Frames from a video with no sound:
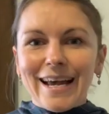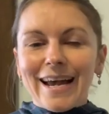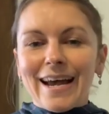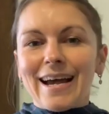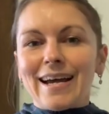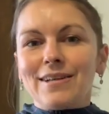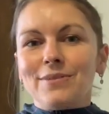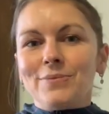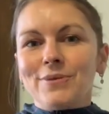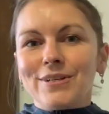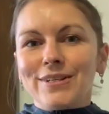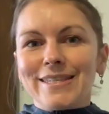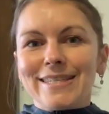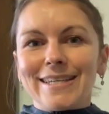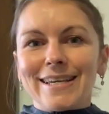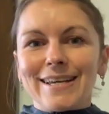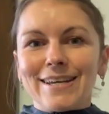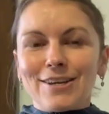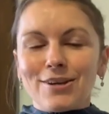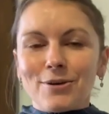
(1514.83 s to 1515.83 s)
and we'll
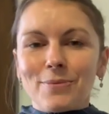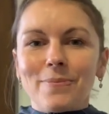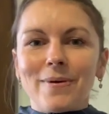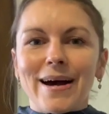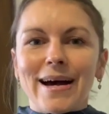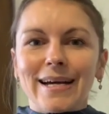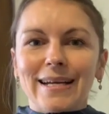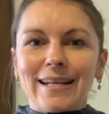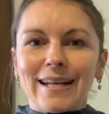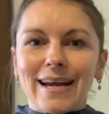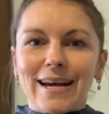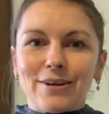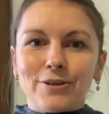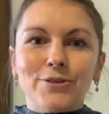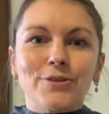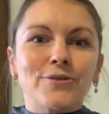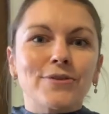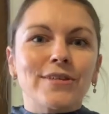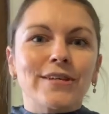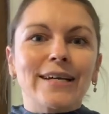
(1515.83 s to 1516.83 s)
take you back now
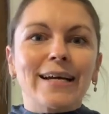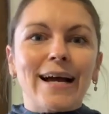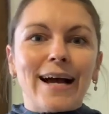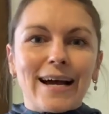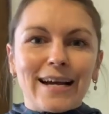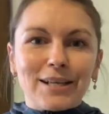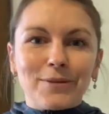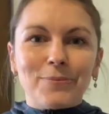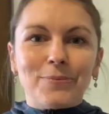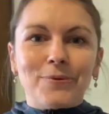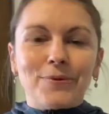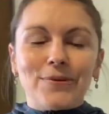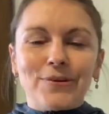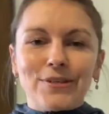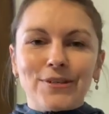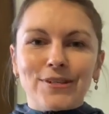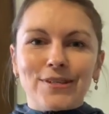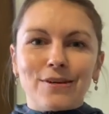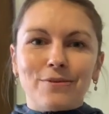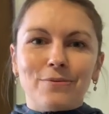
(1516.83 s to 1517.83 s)
to the
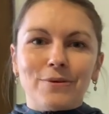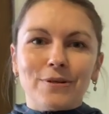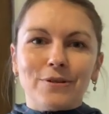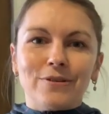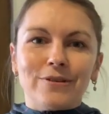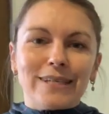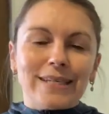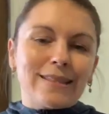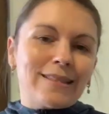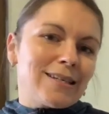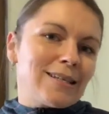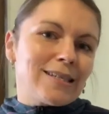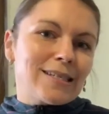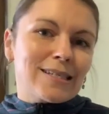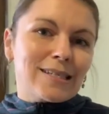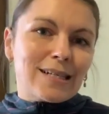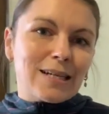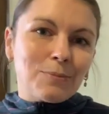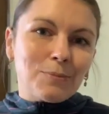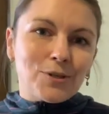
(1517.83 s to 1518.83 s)
guidebook. So we'll read the
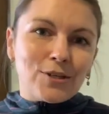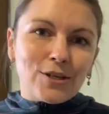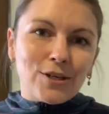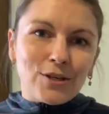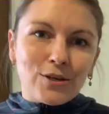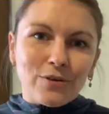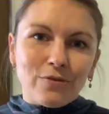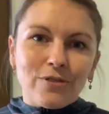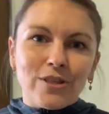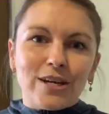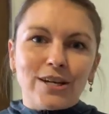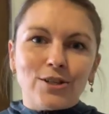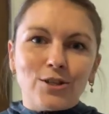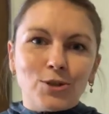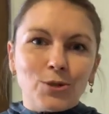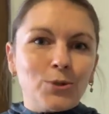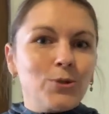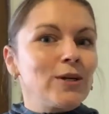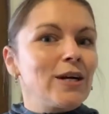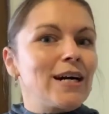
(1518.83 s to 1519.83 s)
description of the
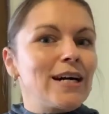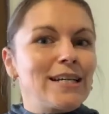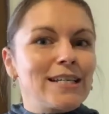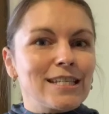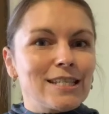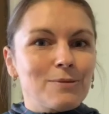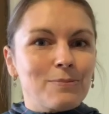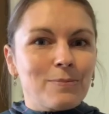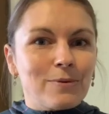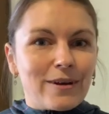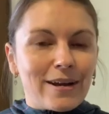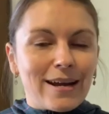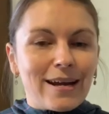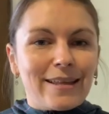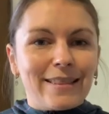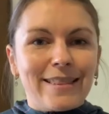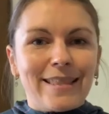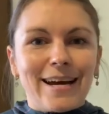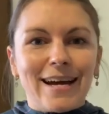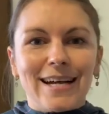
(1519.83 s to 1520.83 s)
2-card
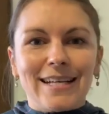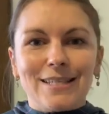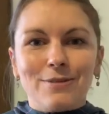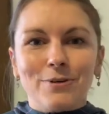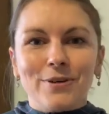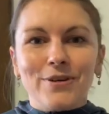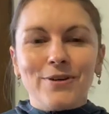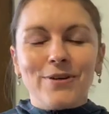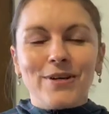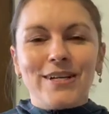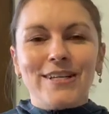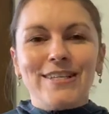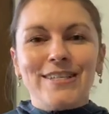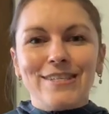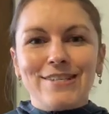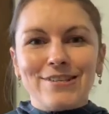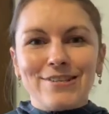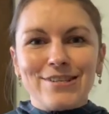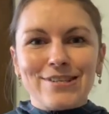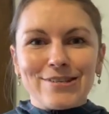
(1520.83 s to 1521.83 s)
spread that we're going
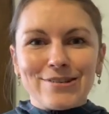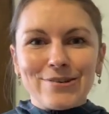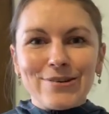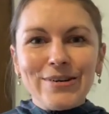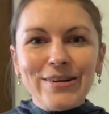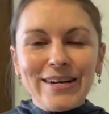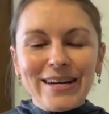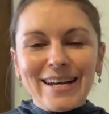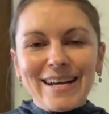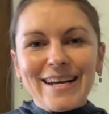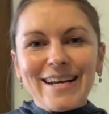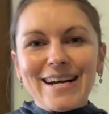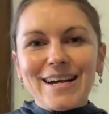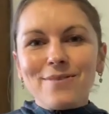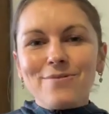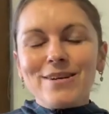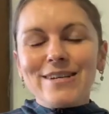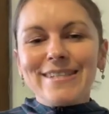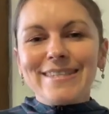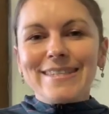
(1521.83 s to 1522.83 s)
to do
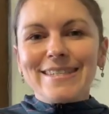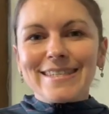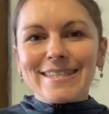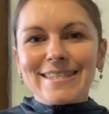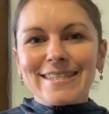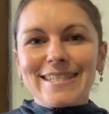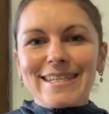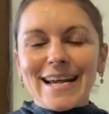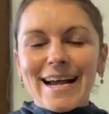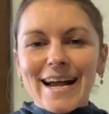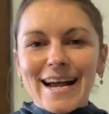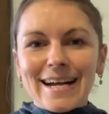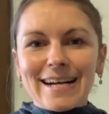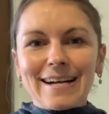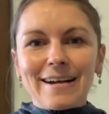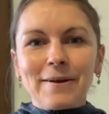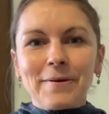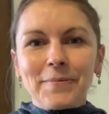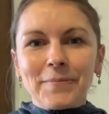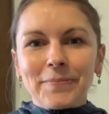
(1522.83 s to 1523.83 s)
with this deck.
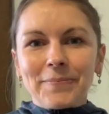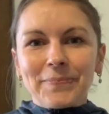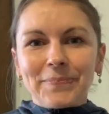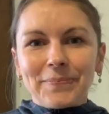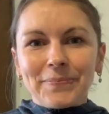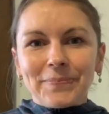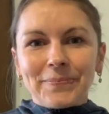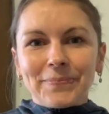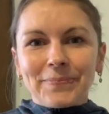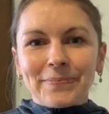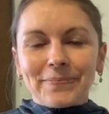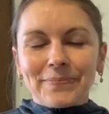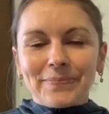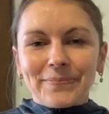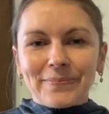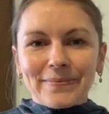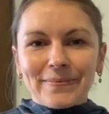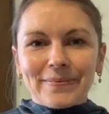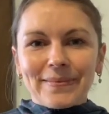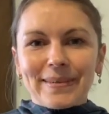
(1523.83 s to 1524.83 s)

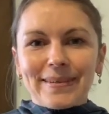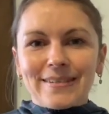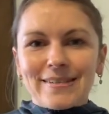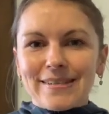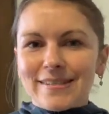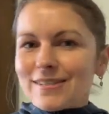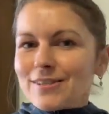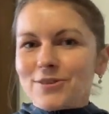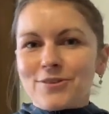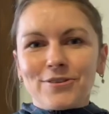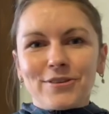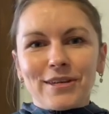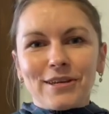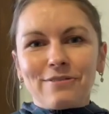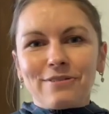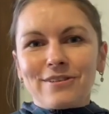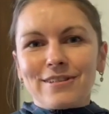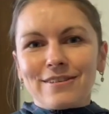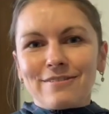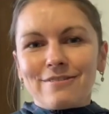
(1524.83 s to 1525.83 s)
I just need to
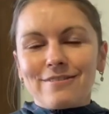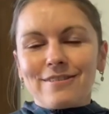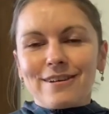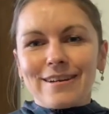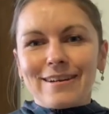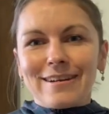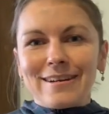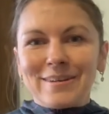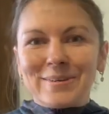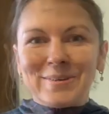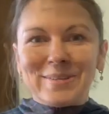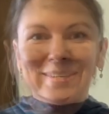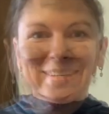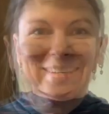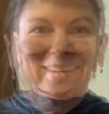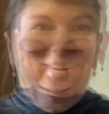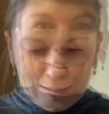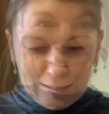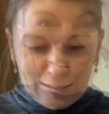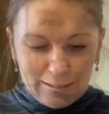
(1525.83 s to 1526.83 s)
give it a really good
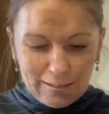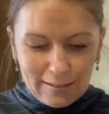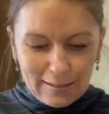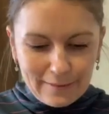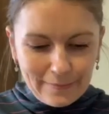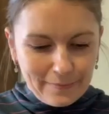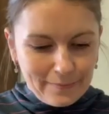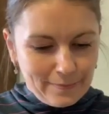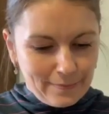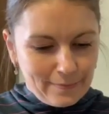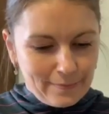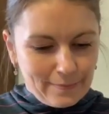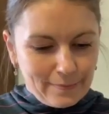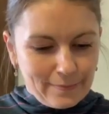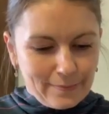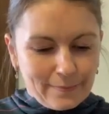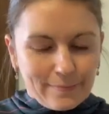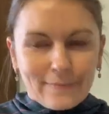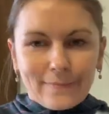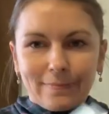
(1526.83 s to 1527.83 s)
shuffle.
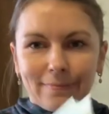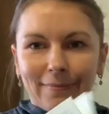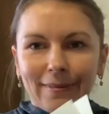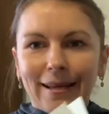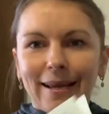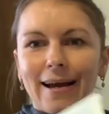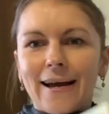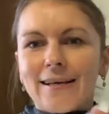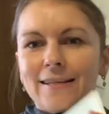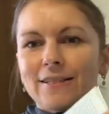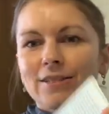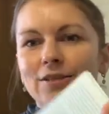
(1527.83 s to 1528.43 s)
Okay,